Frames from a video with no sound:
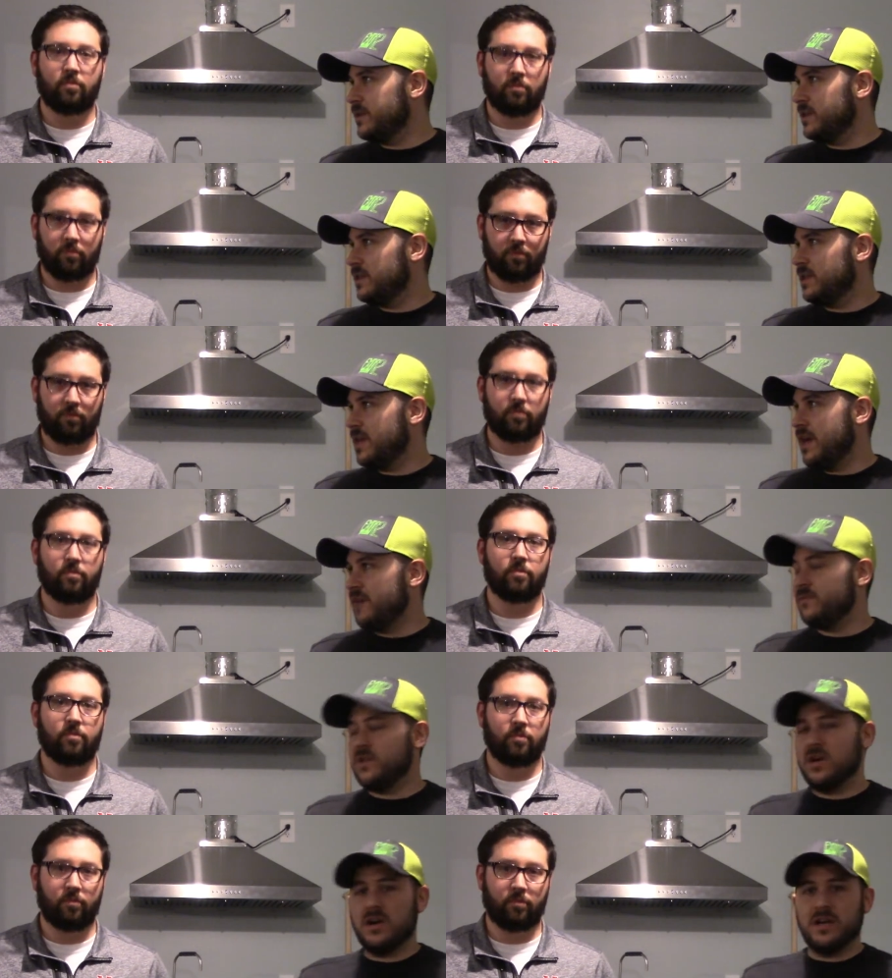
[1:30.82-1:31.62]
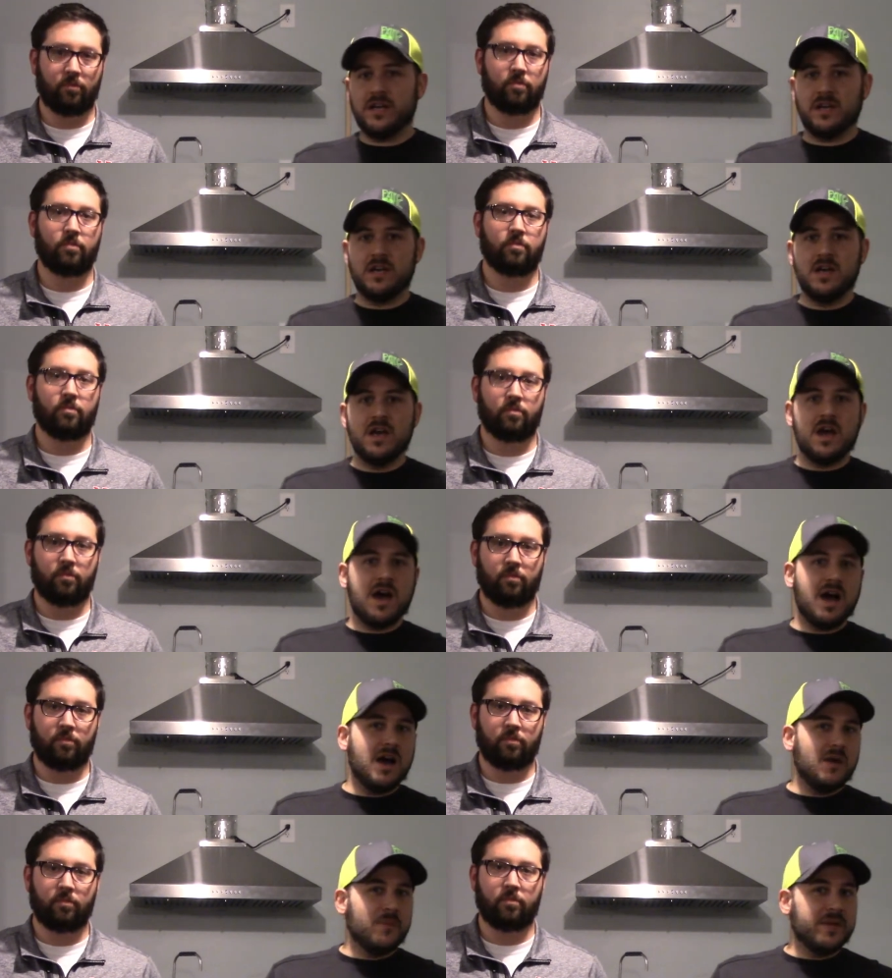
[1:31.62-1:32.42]
Speaker 1: a little heavy on it.
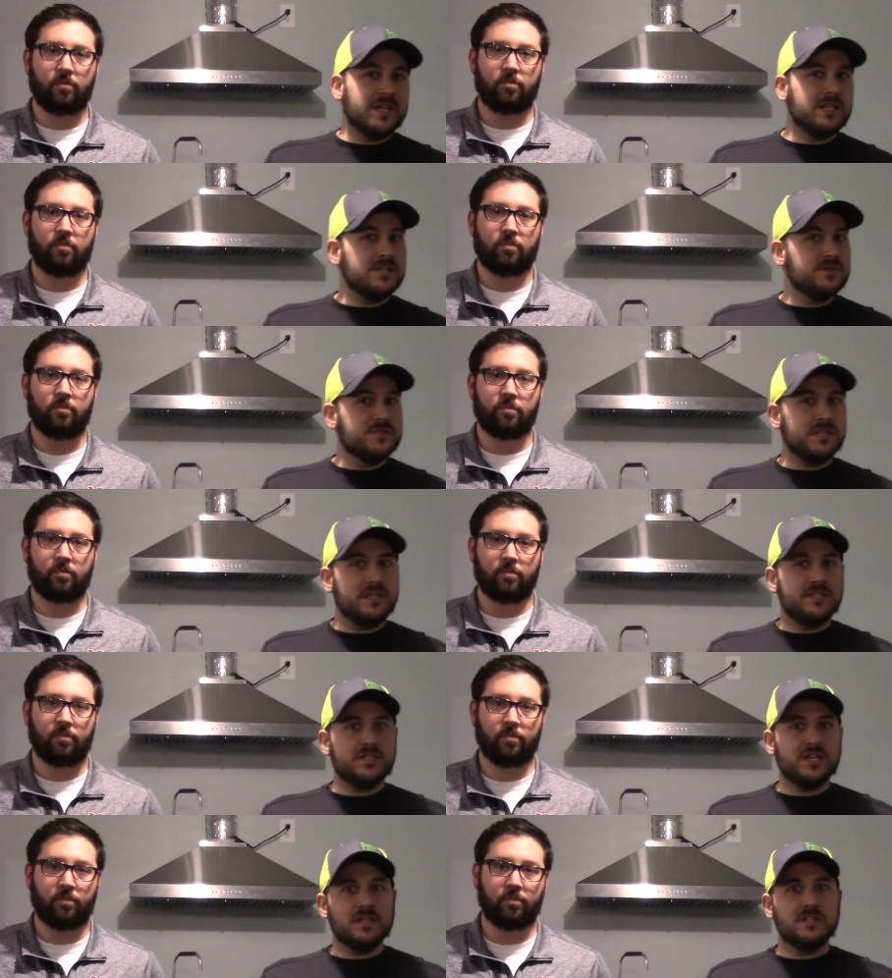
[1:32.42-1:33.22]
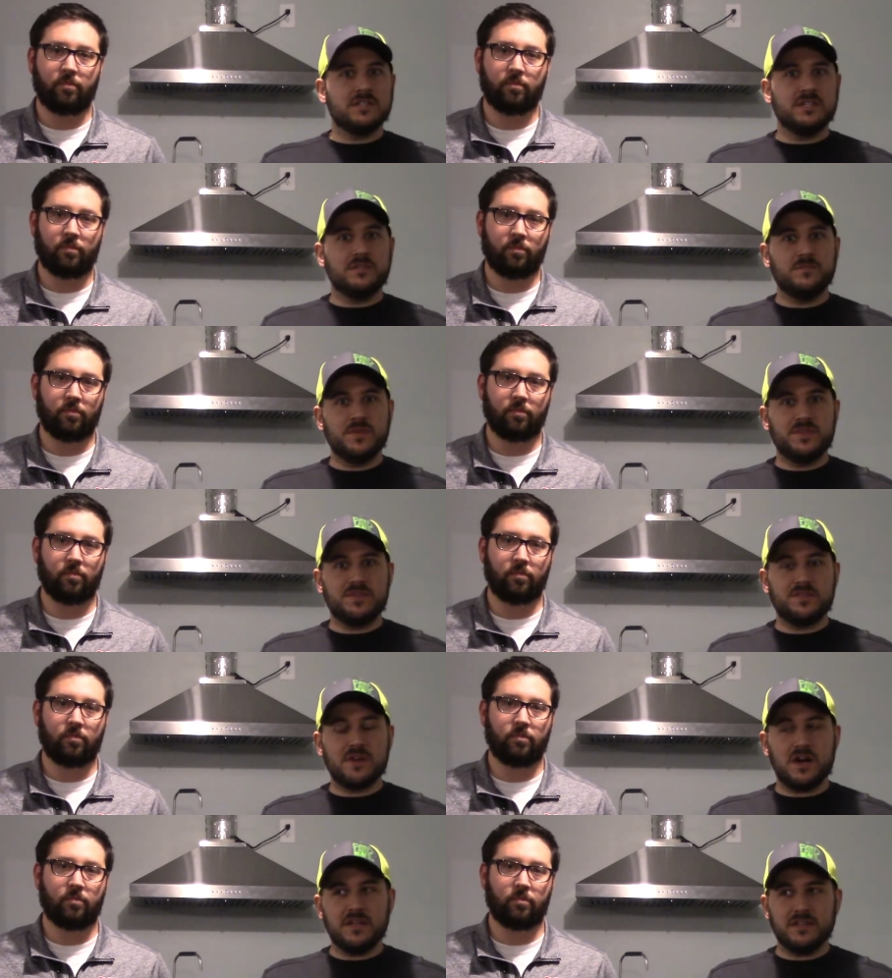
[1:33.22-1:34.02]
Uh, we didn't use any gelatin. We
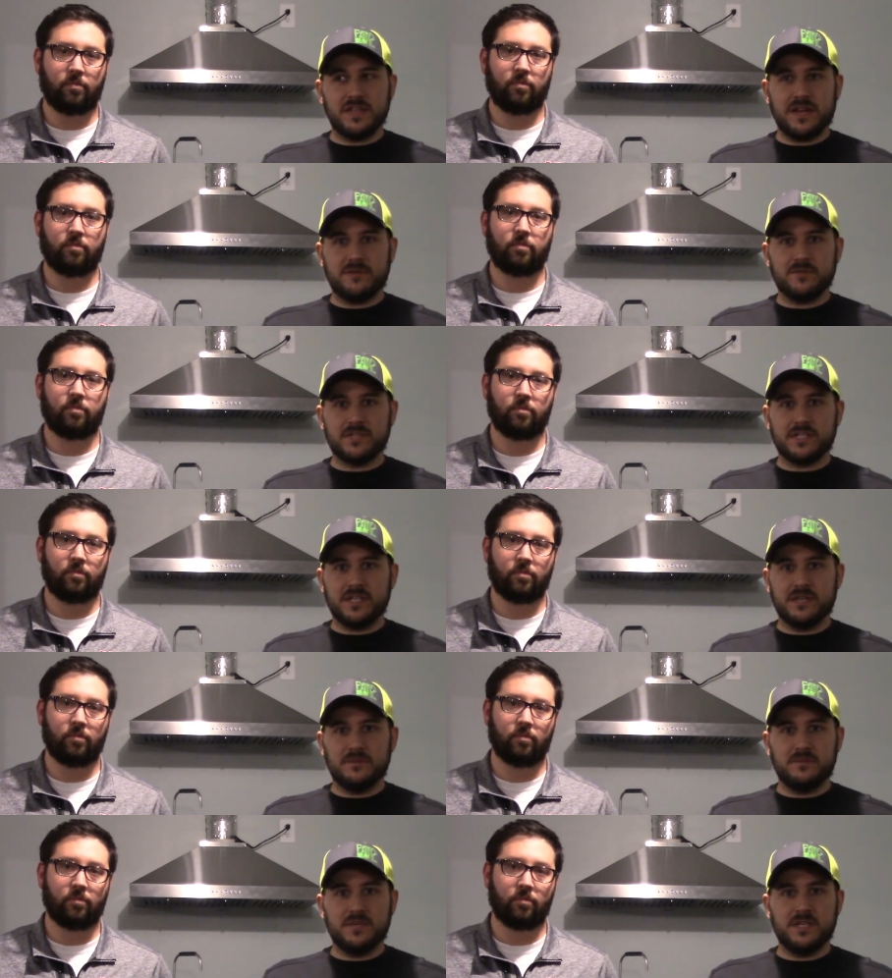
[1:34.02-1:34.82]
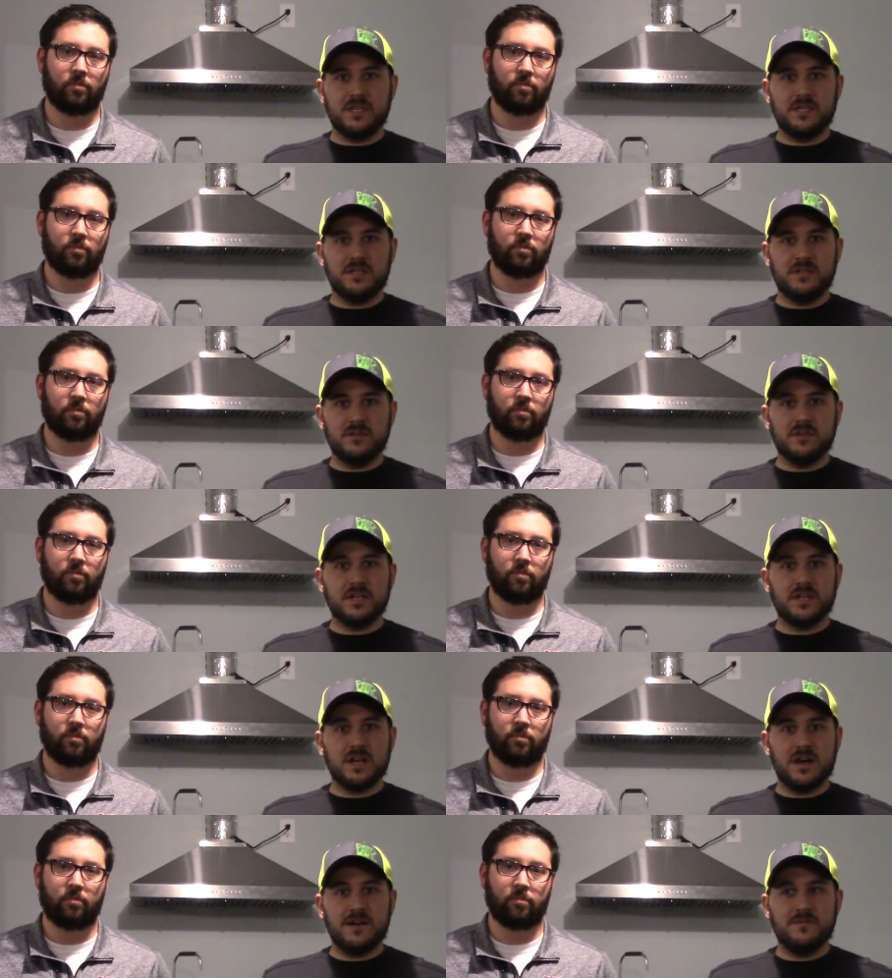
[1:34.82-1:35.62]
thought that was going to be good
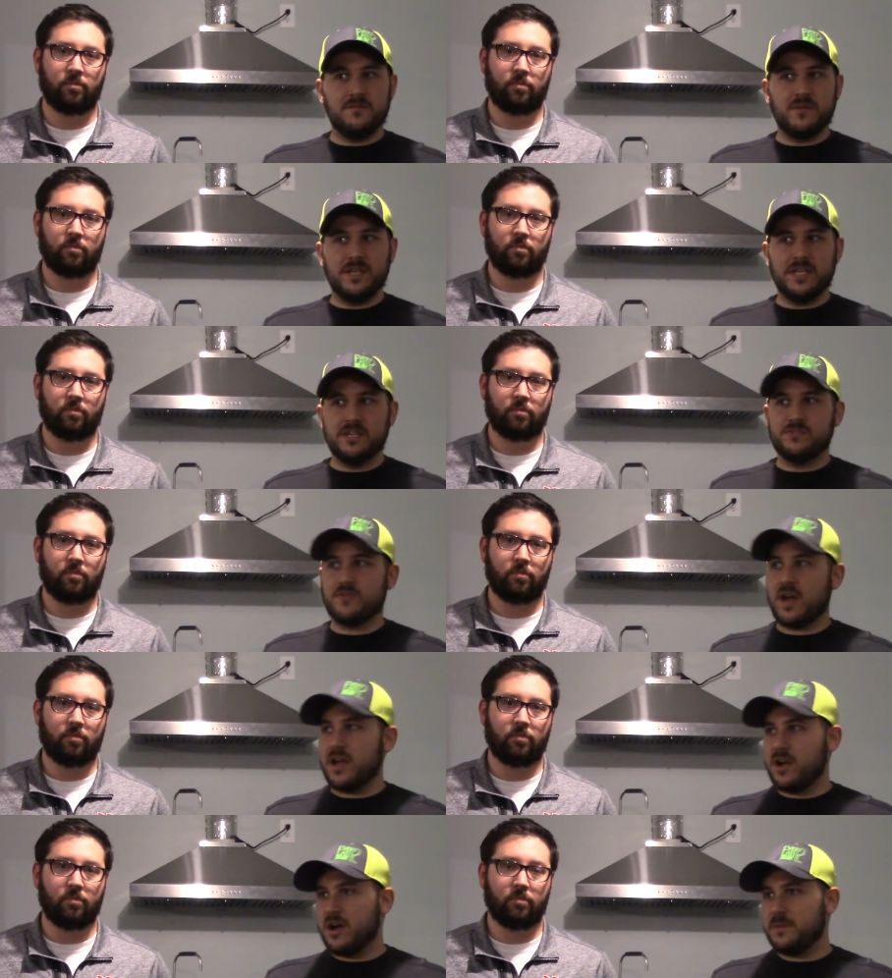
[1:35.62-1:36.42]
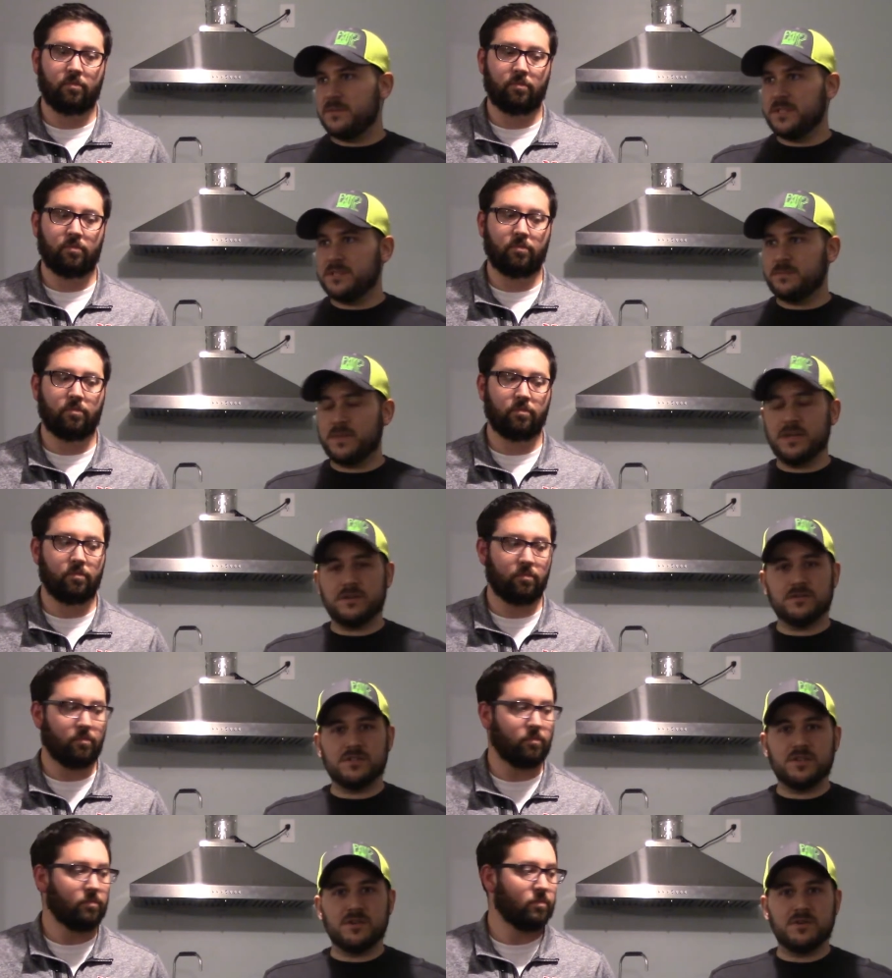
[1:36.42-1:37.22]
enough. We did dry hop this
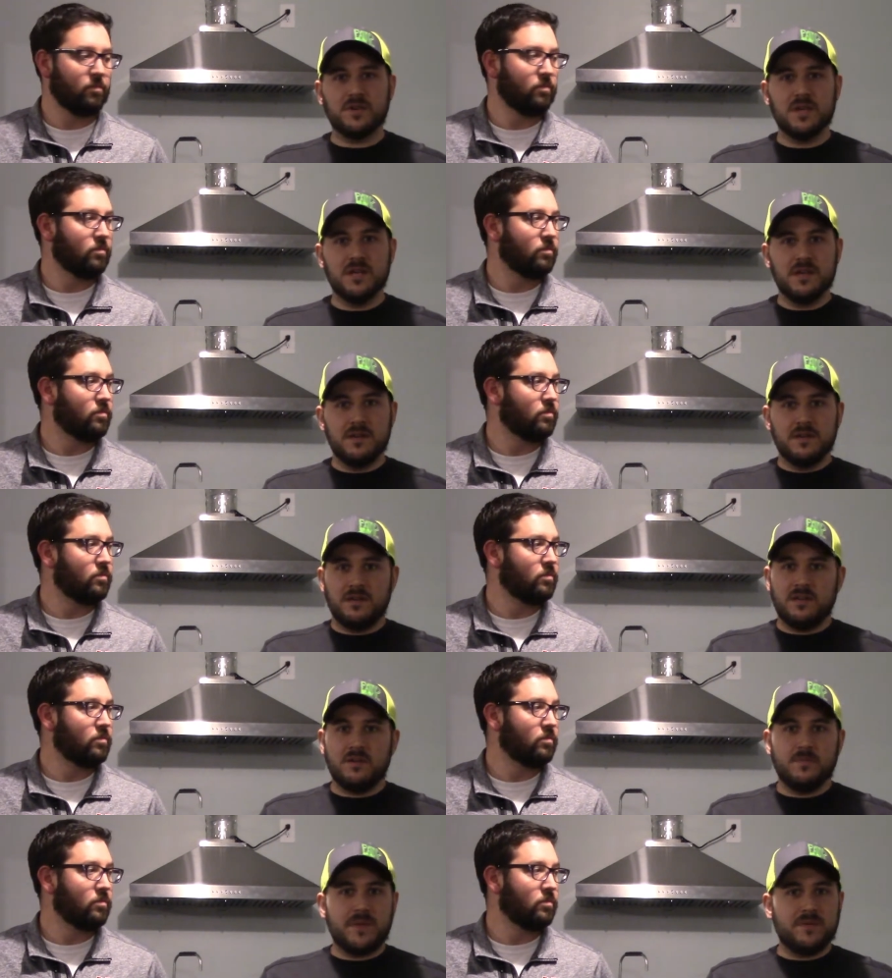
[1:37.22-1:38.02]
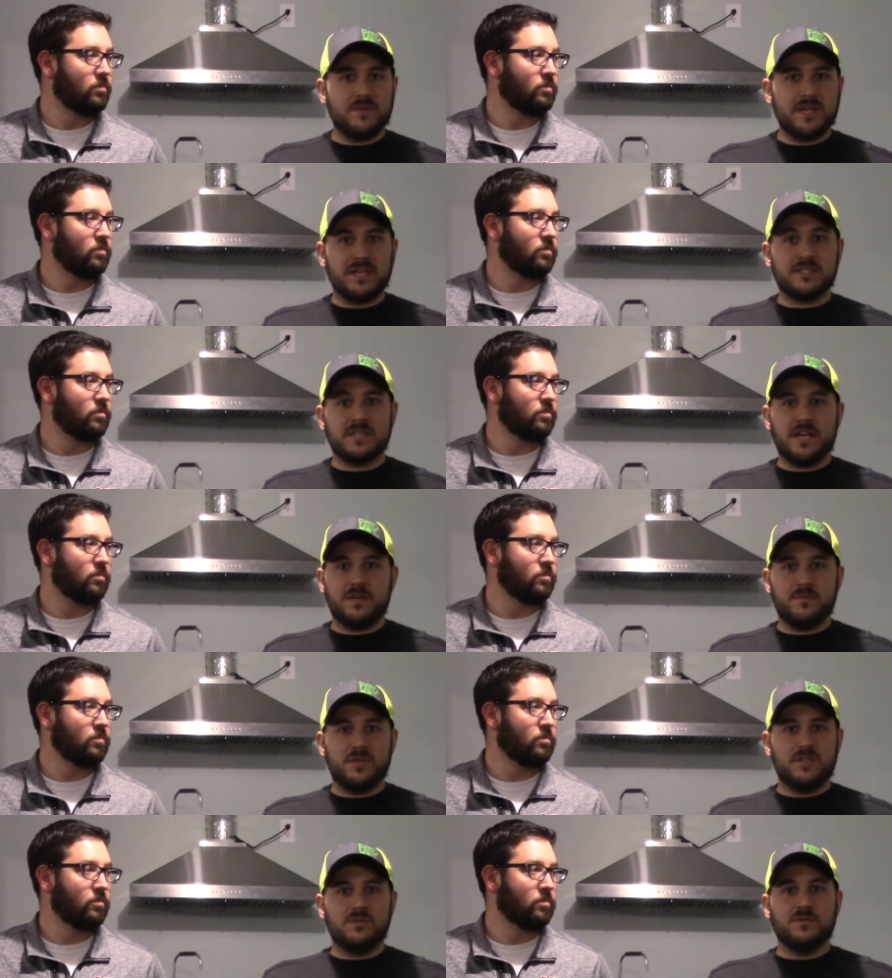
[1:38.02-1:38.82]
beer, so you know maybe next
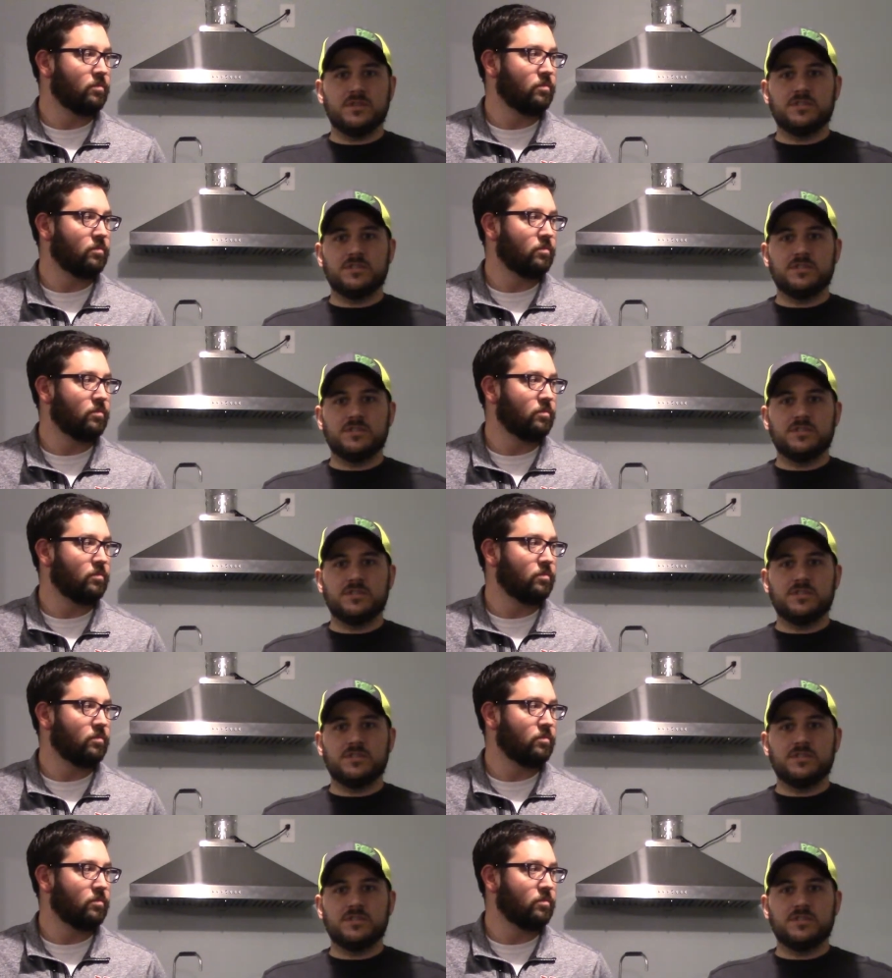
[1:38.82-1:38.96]
time we do a